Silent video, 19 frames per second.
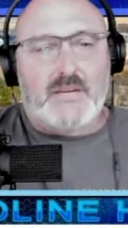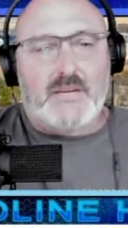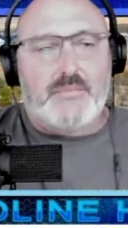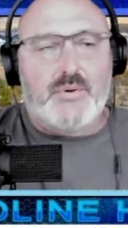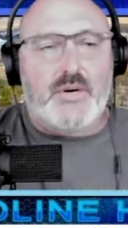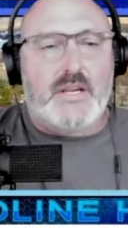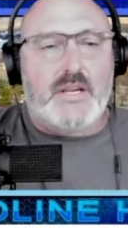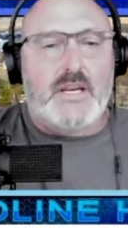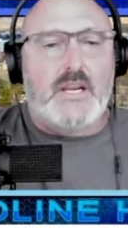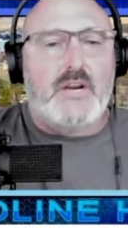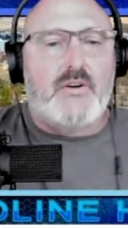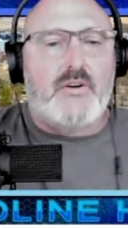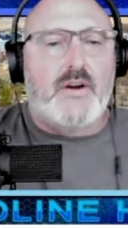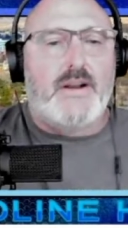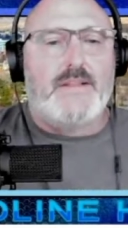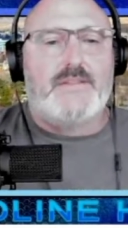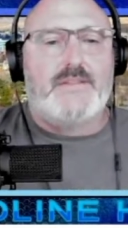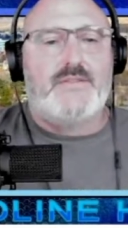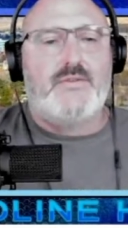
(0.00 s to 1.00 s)
put any
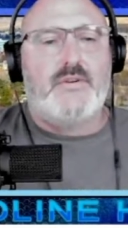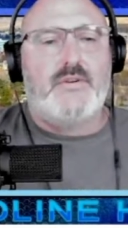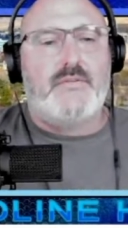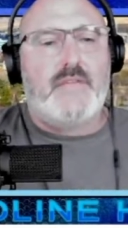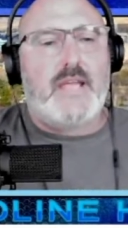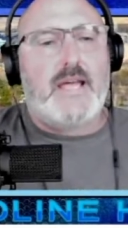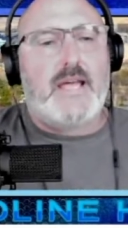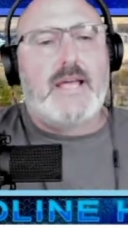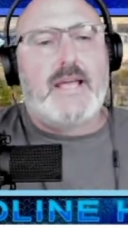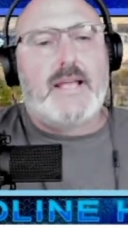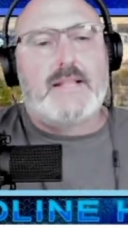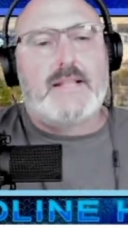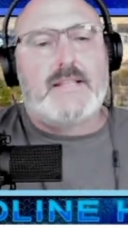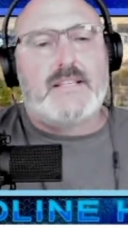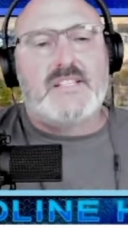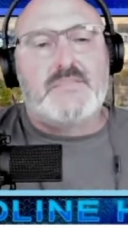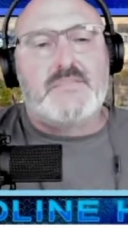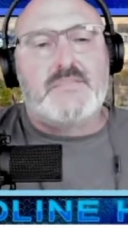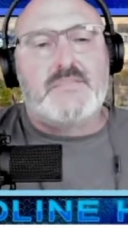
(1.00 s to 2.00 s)
credit to it at
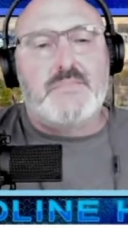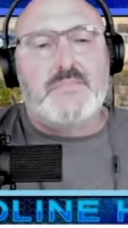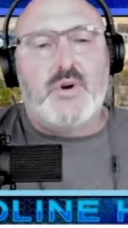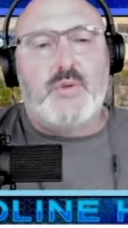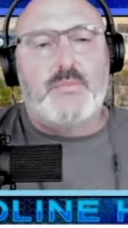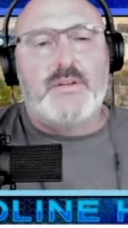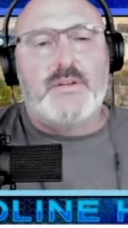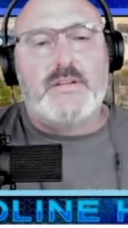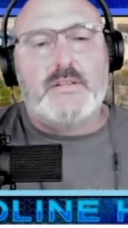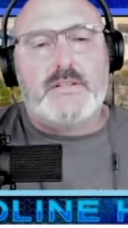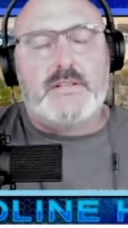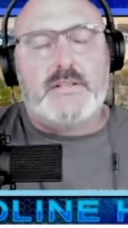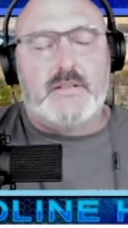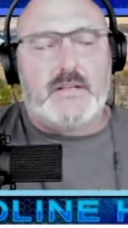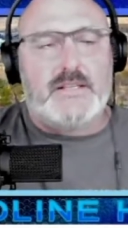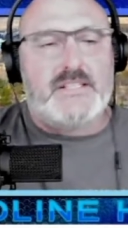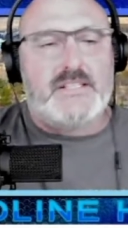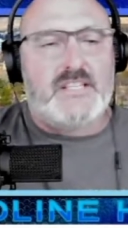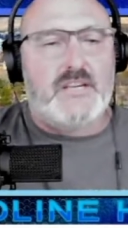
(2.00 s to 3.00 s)
this moment until I
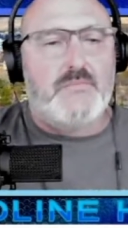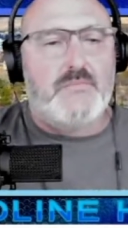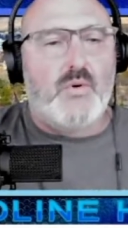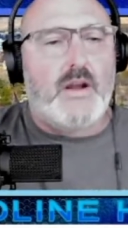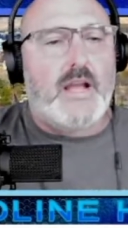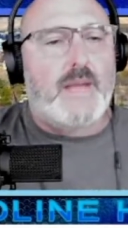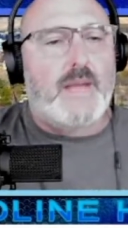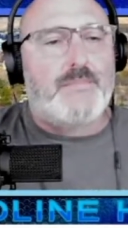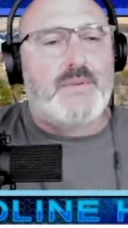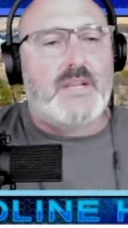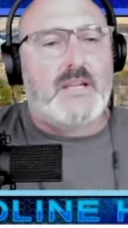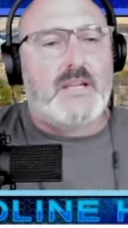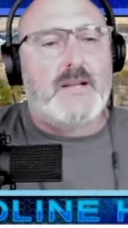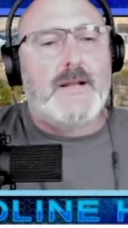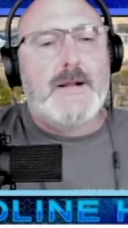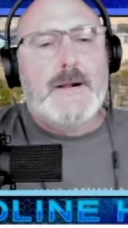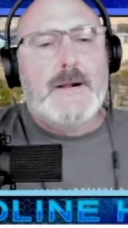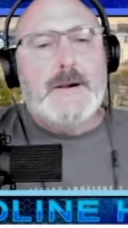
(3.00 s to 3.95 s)
see more happening.